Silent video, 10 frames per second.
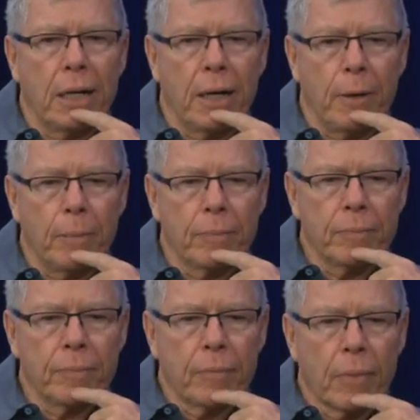Um,
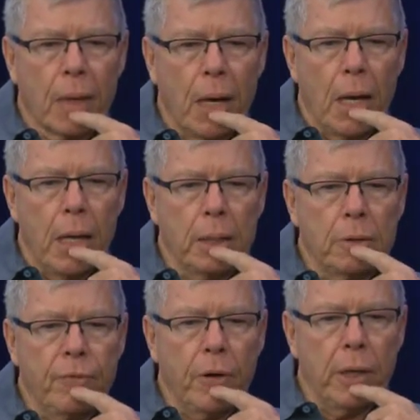
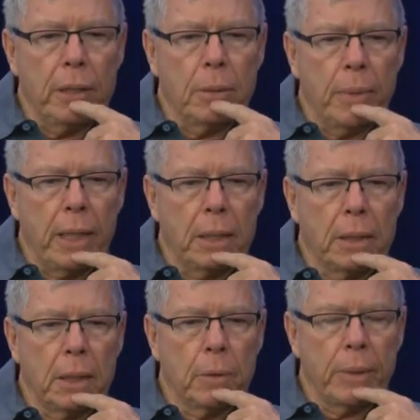it's very
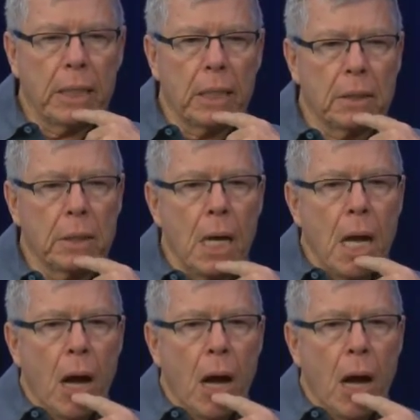demanding because